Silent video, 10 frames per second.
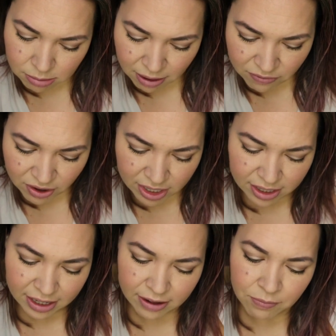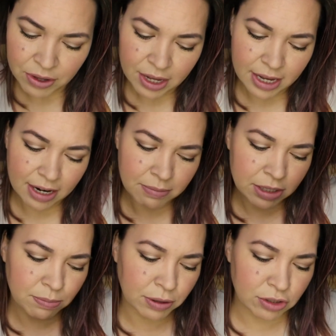my fine hair. And I'm going
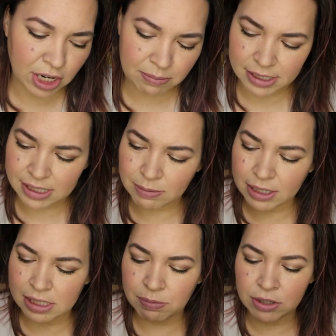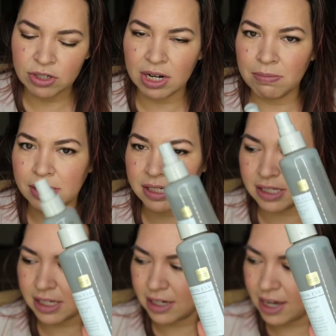to do blow dry mist because blow dry mist
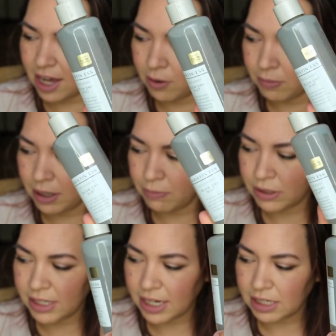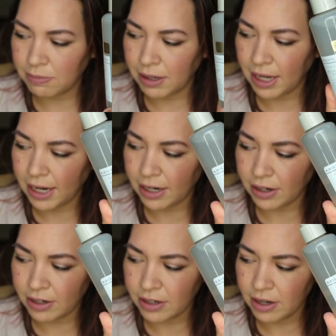is going to help me protect my
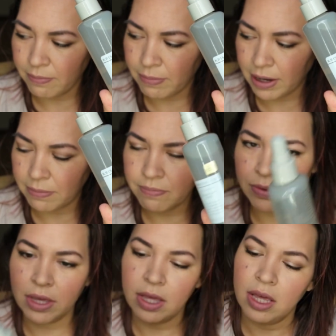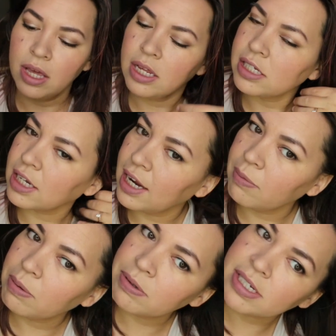hair. Bam. It's going to
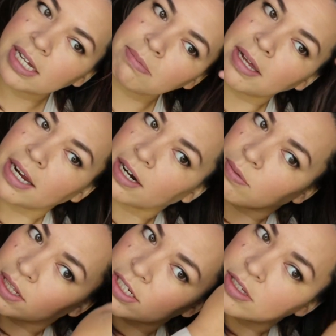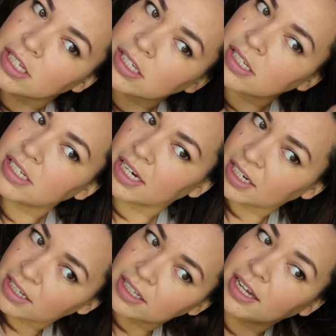help me protect my hair while I do this because
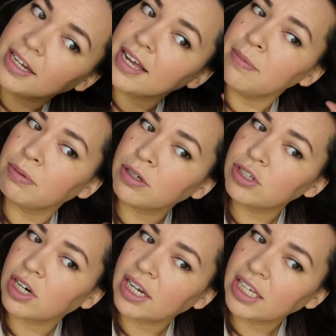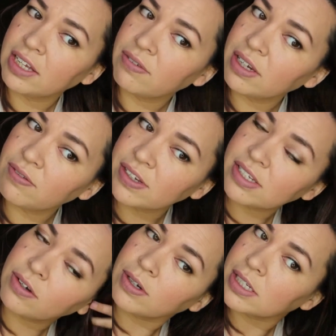technically I am blow drying, even if it's
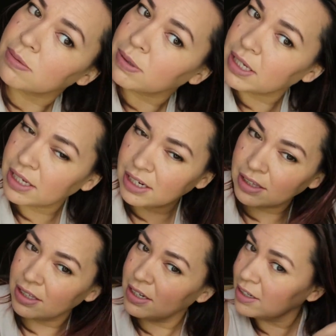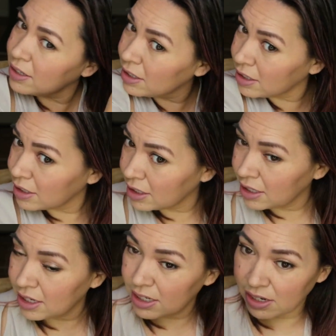going to be in a little
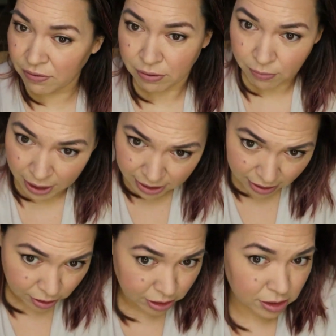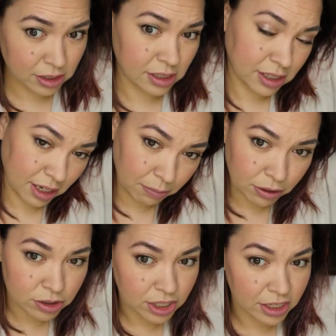different way than you're used to seeing.
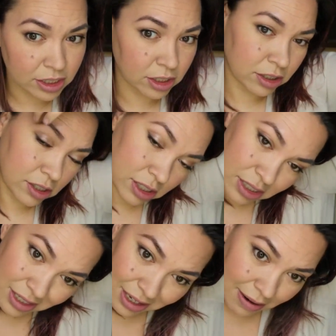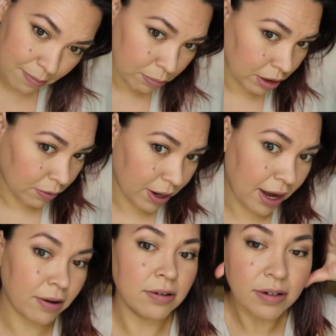Blow dryer, you're used to seeing it blow
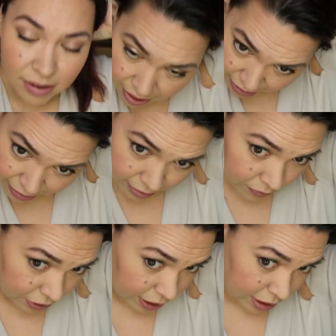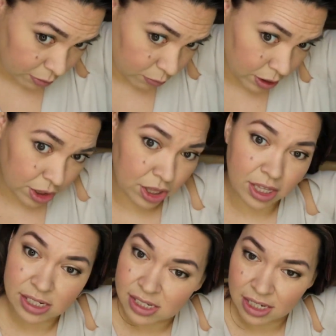out air, and with
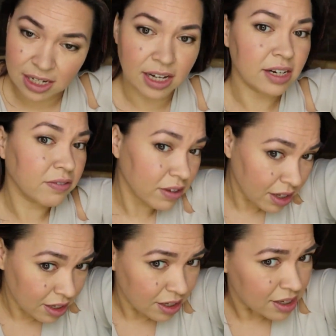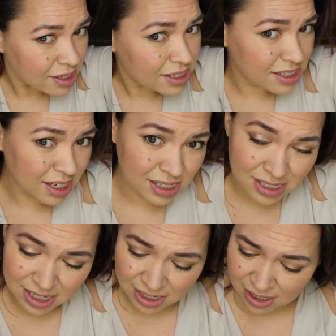this, it kind of sucks
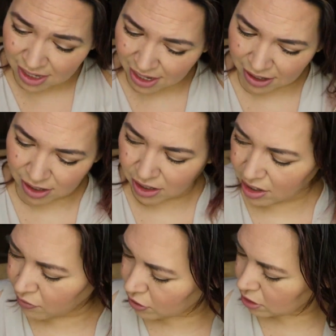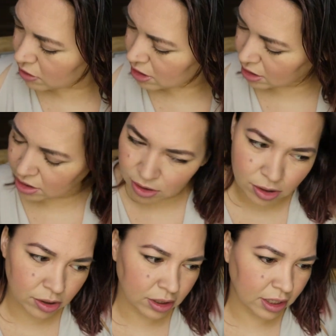in air if you're using the
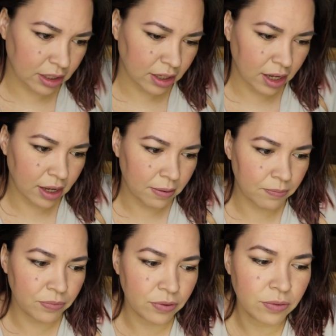curling iron.